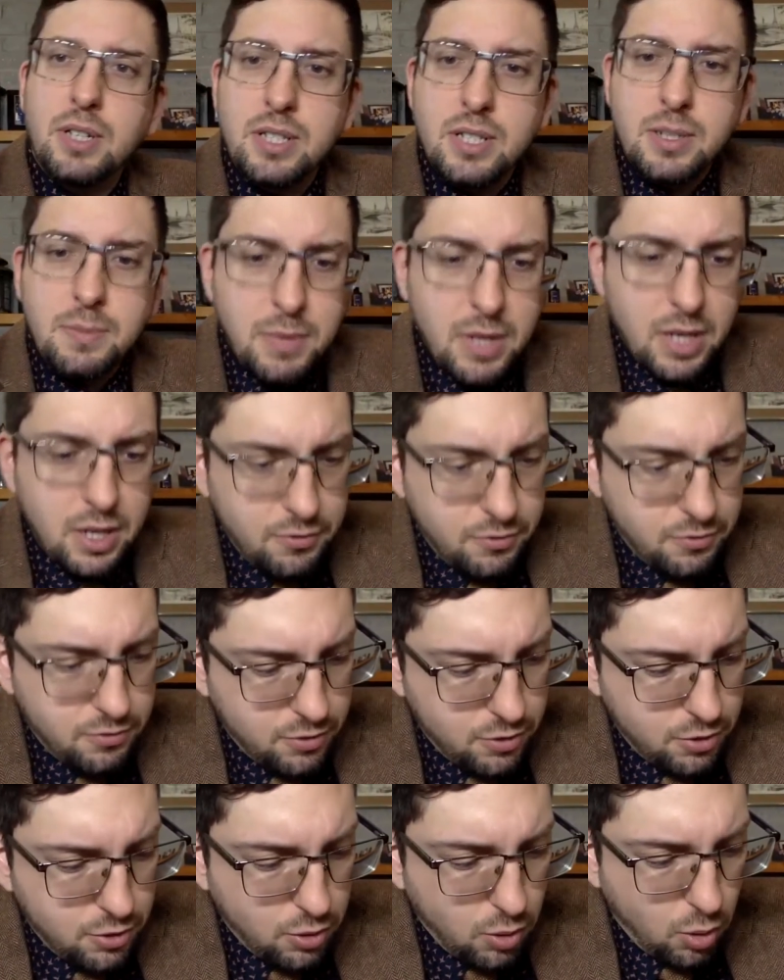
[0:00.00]
It's some kind of
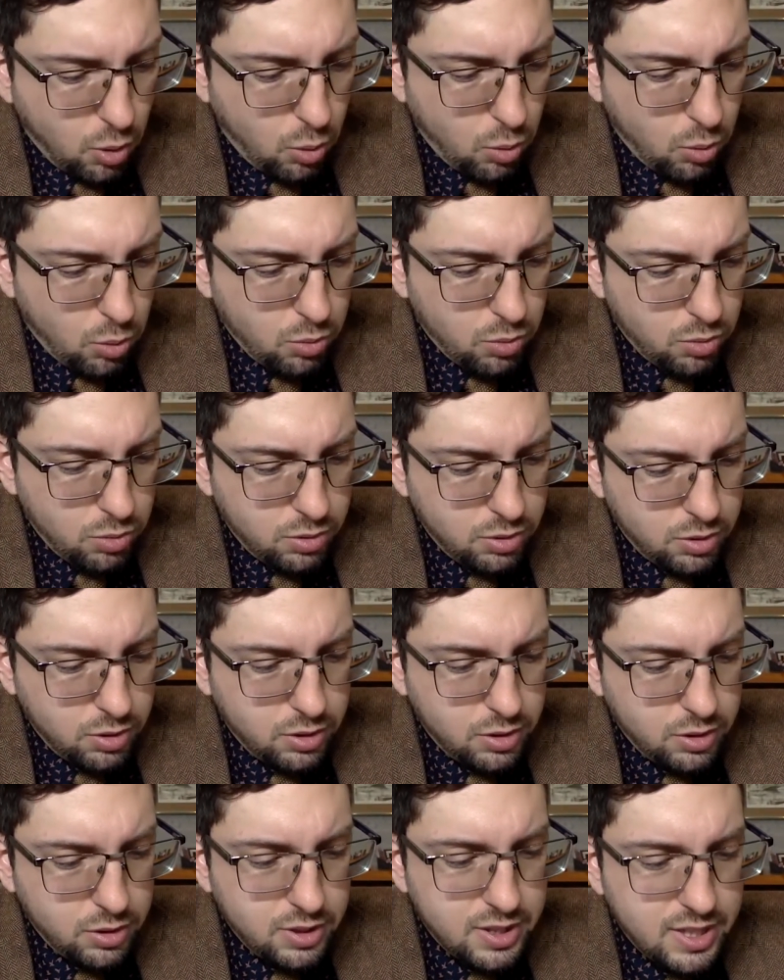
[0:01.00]

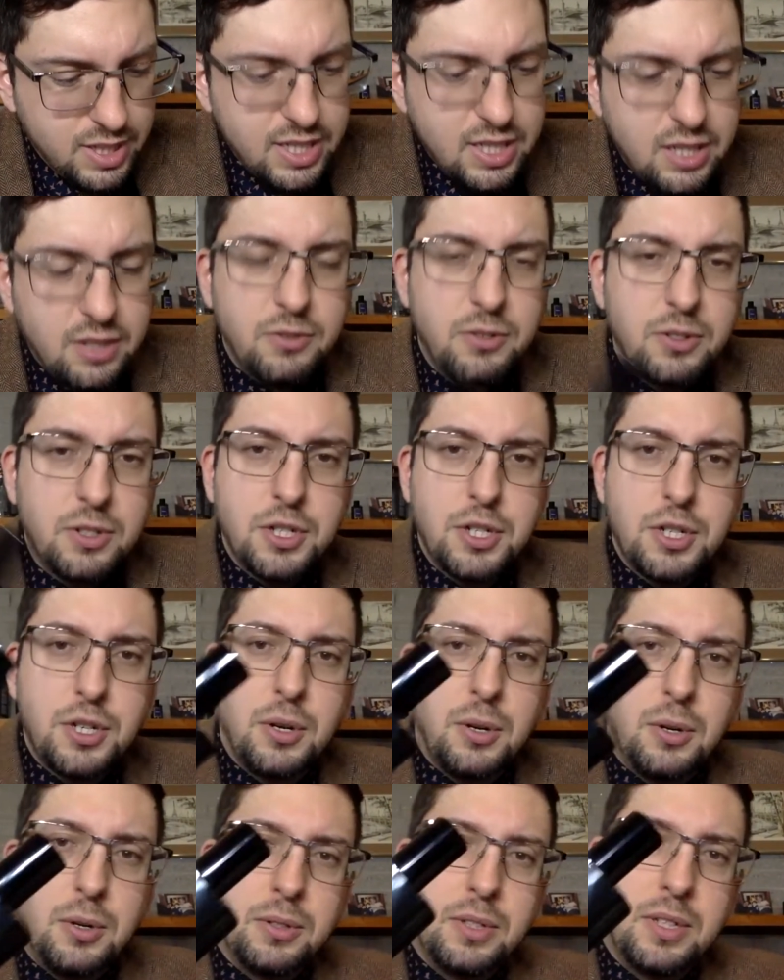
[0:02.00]
gold, silverish
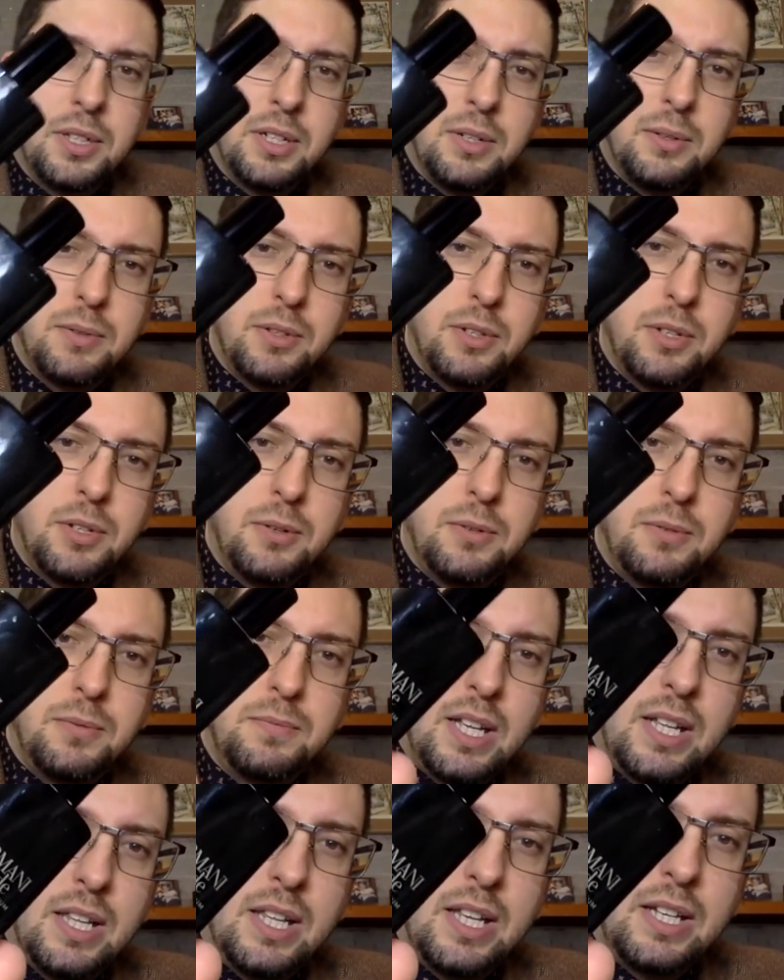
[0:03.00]
gold, I don't know,
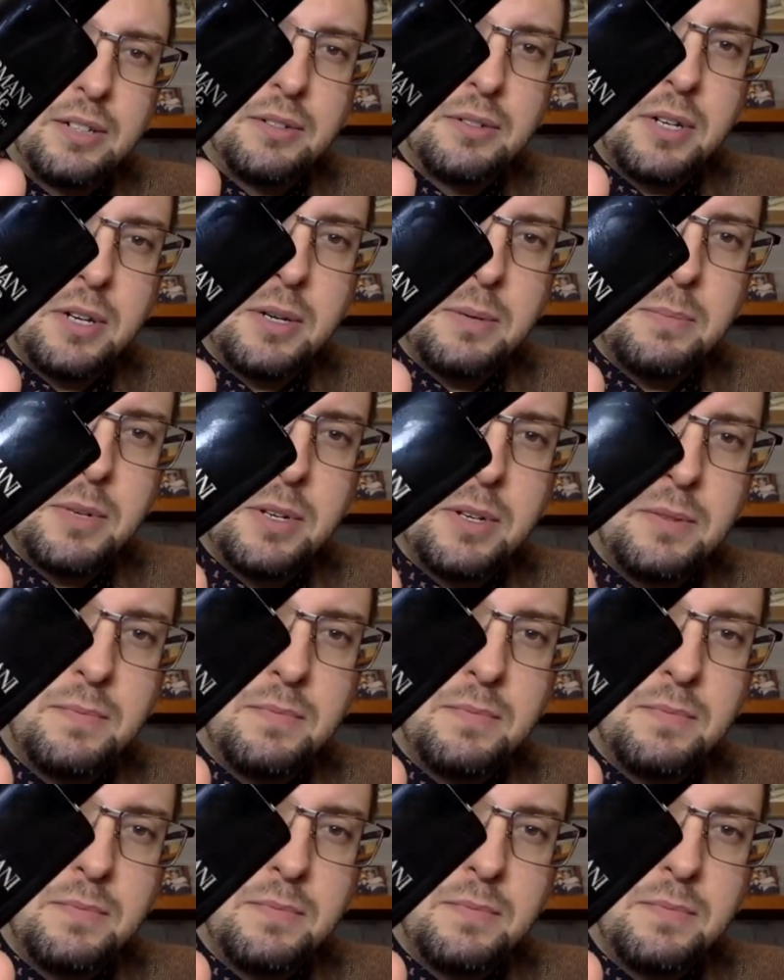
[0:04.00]
electrum,